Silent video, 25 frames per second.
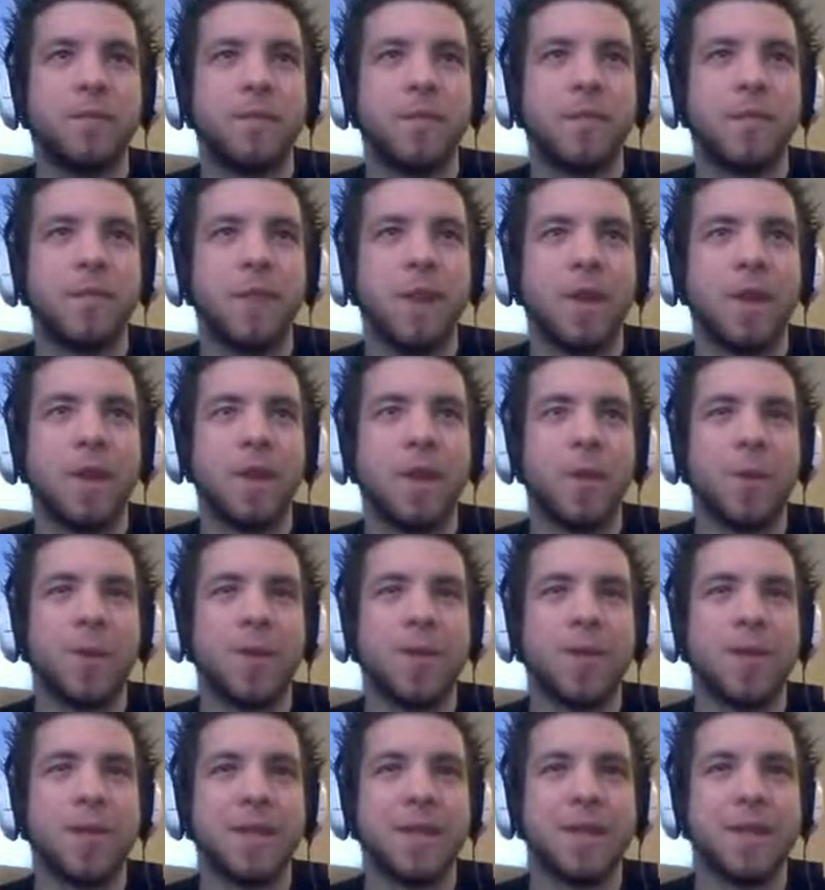Oh, what is
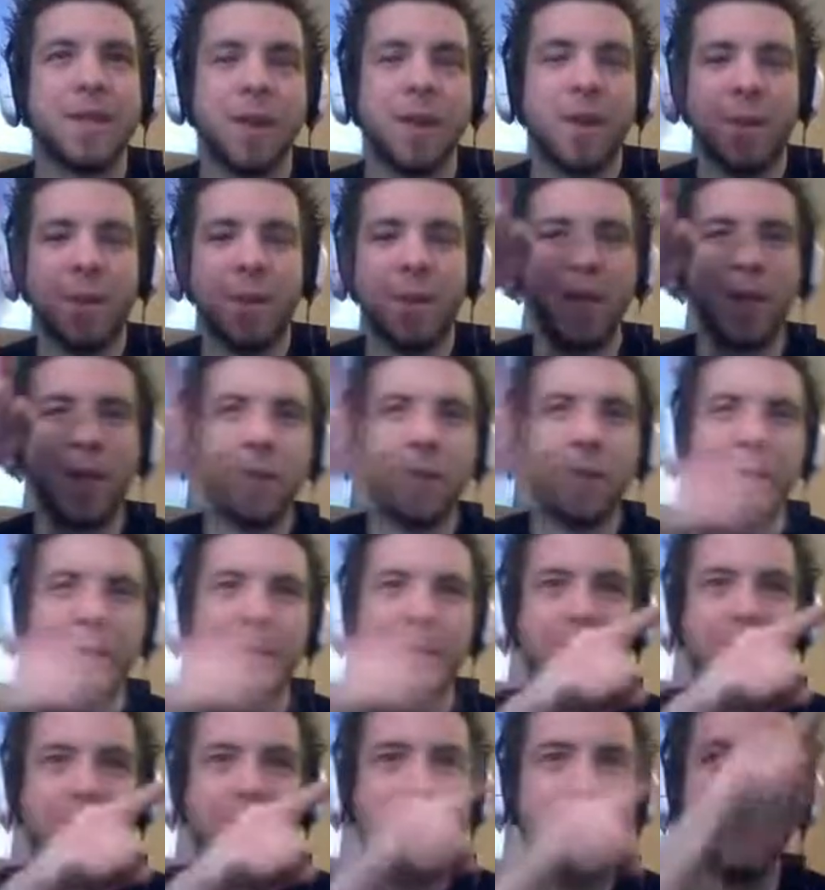it? The one that goes like
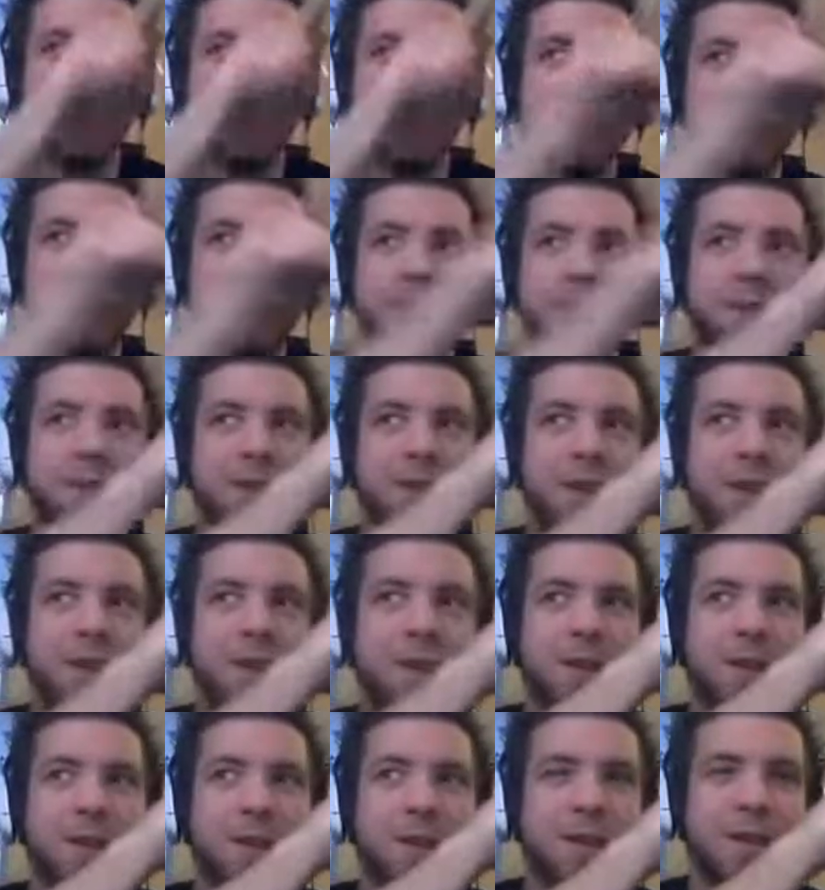this?
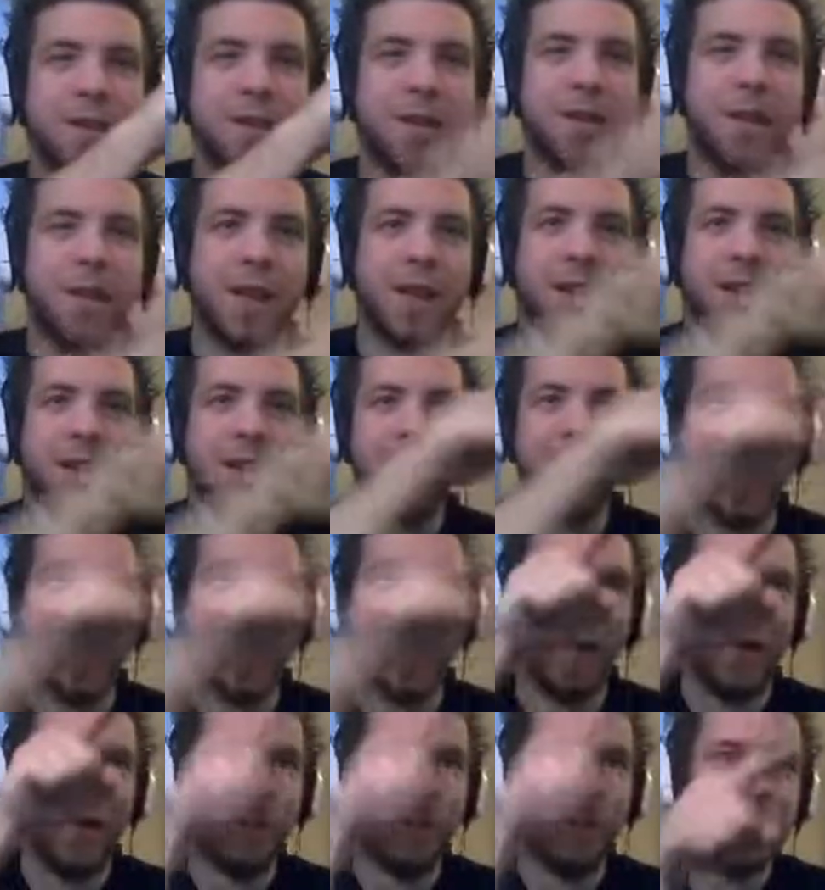Like a, like an
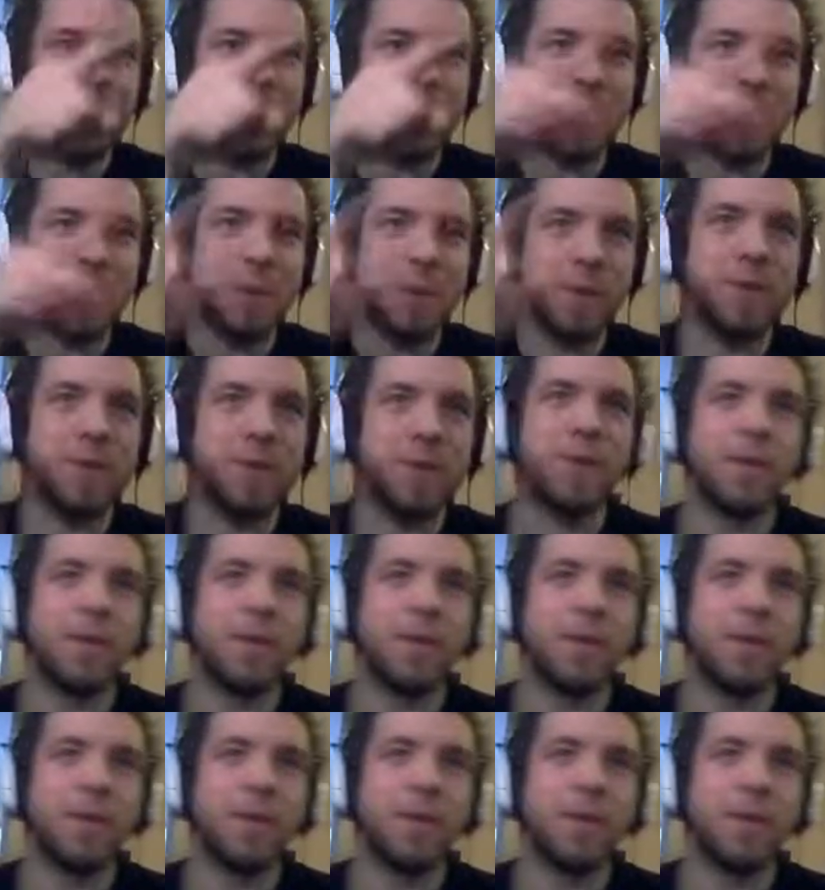L, sort of?